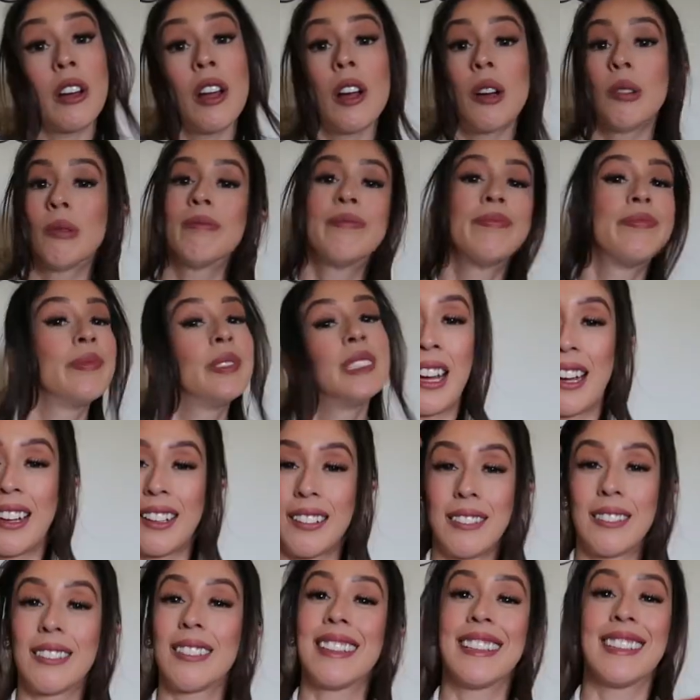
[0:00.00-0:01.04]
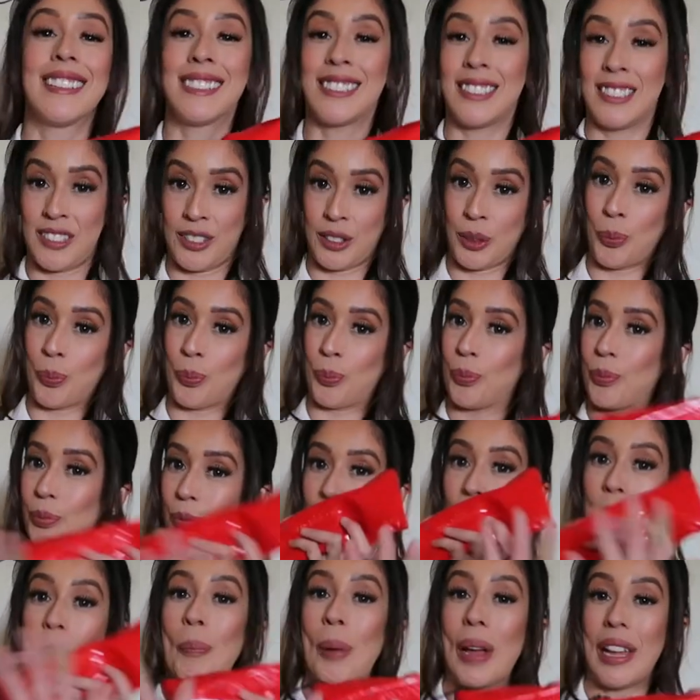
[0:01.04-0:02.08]
know. This is
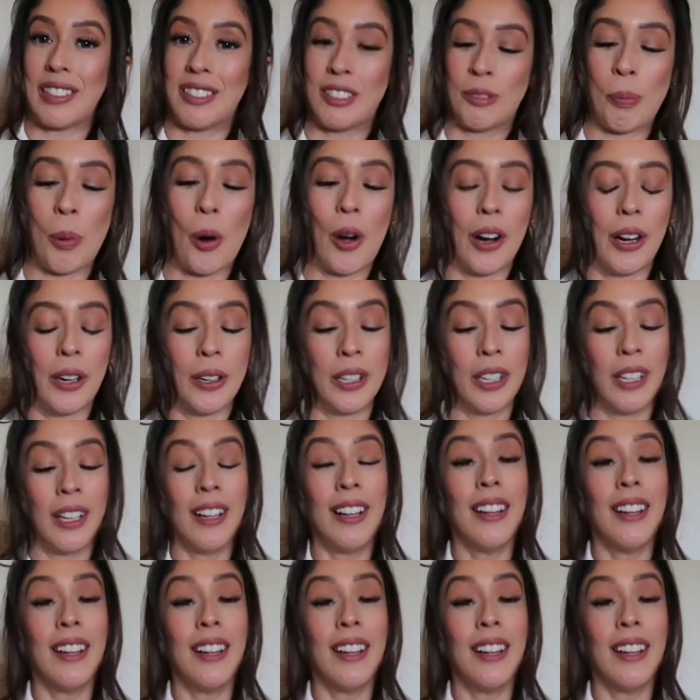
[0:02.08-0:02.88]
the best part.